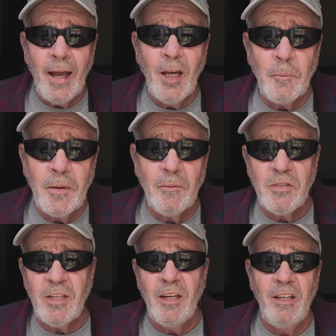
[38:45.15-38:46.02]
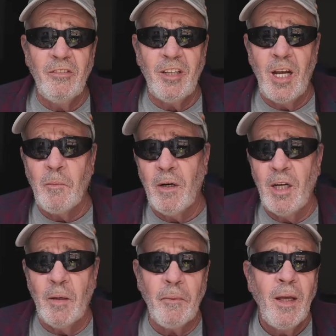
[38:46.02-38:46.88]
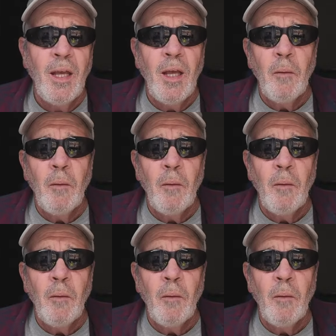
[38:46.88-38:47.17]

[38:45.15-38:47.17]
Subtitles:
I helped him set his camera up.